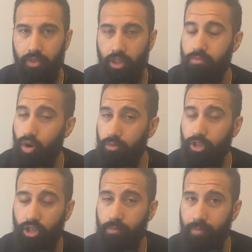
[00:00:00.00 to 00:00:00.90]
The moment
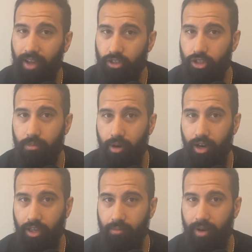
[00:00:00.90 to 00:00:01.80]
you come back to the
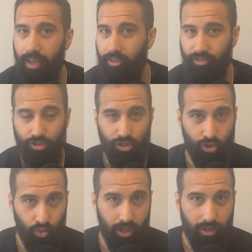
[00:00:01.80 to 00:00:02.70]
marketplace or to
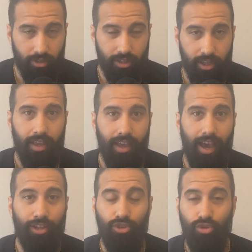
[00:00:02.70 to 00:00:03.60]
the world
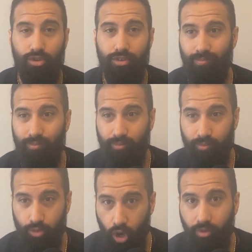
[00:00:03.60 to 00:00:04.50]
and you
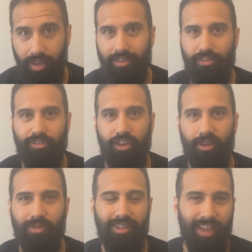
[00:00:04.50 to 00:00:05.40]
don't get
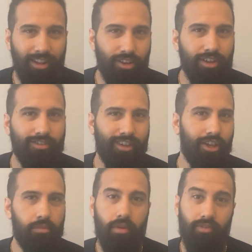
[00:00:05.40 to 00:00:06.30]
disturbed, then you can say
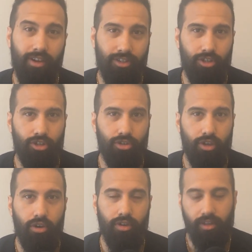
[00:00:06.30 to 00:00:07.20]
you perfected your
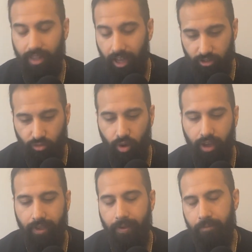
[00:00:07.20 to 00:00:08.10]
yoga. That's
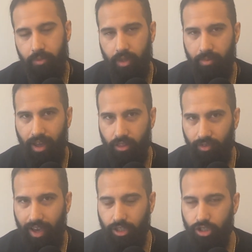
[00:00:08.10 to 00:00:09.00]
why the path
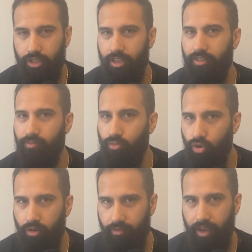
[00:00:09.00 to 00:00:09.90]
of action is
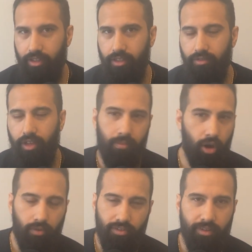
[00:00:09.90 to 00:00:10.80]
more effective.
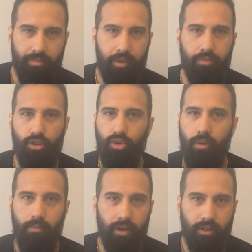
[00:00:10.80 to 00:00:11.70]
Obviously, people who are
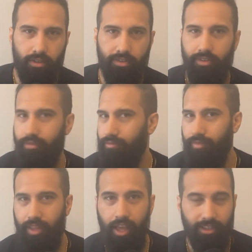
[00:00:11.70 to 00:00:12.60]
monks,
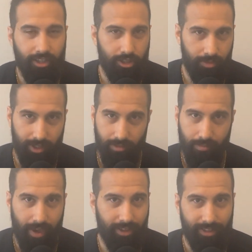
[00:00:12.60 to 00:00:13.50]
they tend to be the
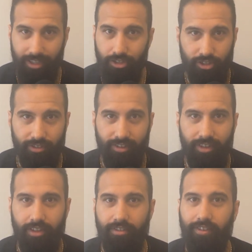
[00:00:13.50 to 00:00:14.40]
main teachers in
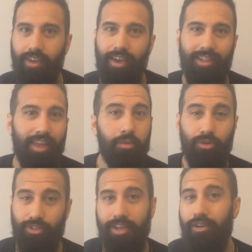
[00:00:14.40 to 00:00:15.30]
this. They
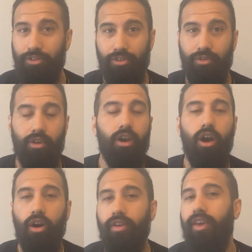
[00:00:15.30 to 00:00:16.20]
will tell you,
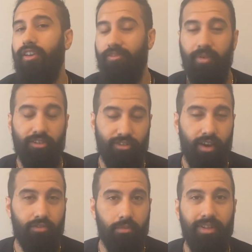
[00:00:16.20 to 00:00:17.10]
oh yeah, it's best to
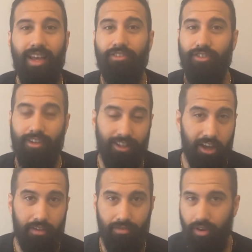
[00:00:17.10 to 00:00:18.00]
have a monastic
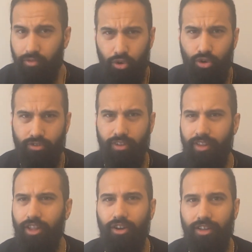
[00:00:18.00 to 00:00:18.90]
life. Of course,
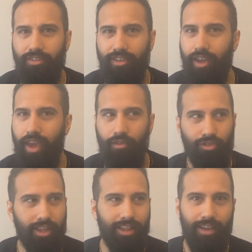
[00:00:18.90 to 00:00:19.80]
they're not going to say
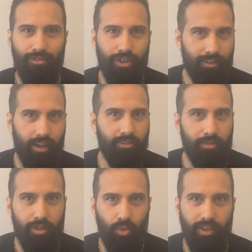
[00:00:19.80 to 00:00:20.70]
everything they've done has
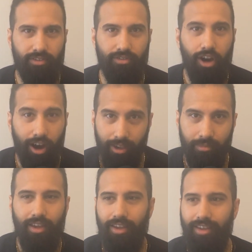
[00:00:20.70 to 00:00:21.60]
been a waste of time.
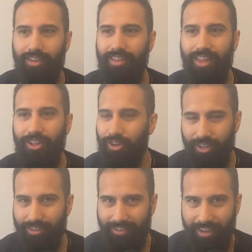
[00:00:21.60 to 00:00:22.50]
They're not
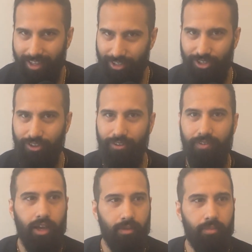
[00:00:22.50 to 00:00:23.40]
going to say that to you.
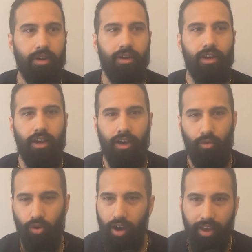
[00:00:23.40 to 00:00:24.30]
But
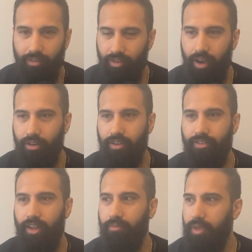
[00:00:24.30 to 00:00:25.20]
what I have found
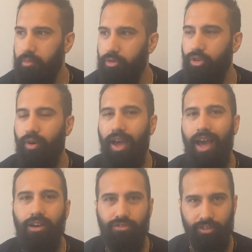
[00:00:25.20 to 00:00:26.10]
is that people who are
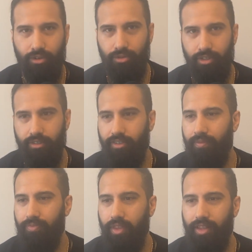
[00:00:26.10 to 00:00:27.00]
householders,
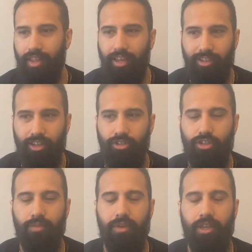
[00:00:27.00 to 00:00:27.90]
they tend
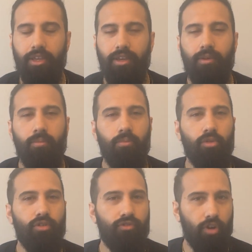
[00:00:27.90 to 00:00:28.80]
to be
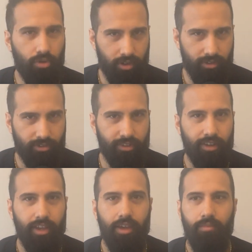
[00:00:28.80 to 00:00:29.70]
more focused.
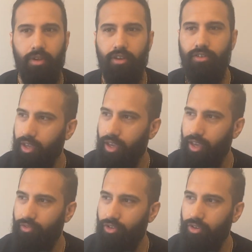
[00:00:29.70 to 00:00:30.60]
Because
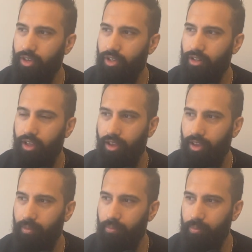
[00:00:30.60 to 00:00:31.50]
if you can
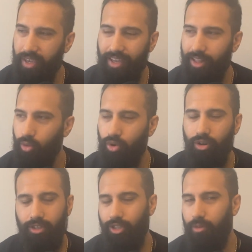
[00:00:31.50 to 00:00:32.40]
be in the
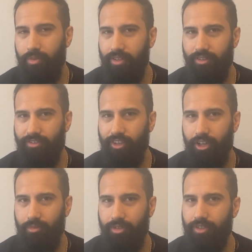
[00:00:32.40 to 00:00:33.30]
world and not be
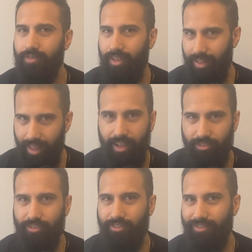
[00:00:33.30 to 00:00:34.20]
disturbed,
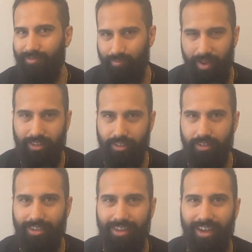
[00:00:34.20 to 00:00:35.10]
that's better.
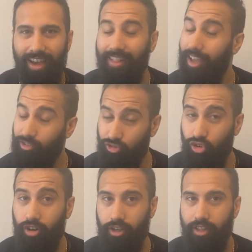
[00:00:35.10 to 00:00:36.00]
And that's
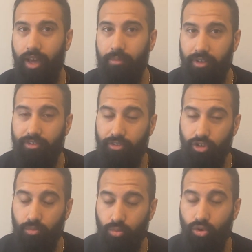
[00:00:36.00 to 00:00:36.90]
stronger. That means
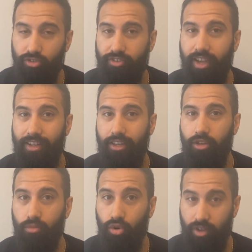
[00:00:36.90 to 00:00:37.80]
you're more steady,
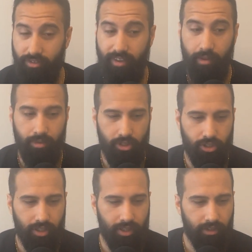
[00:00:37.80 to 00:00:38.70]
you're more
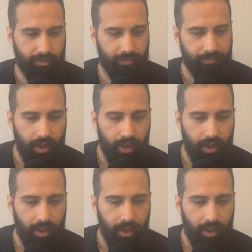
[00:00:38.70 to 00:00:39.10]
established in this.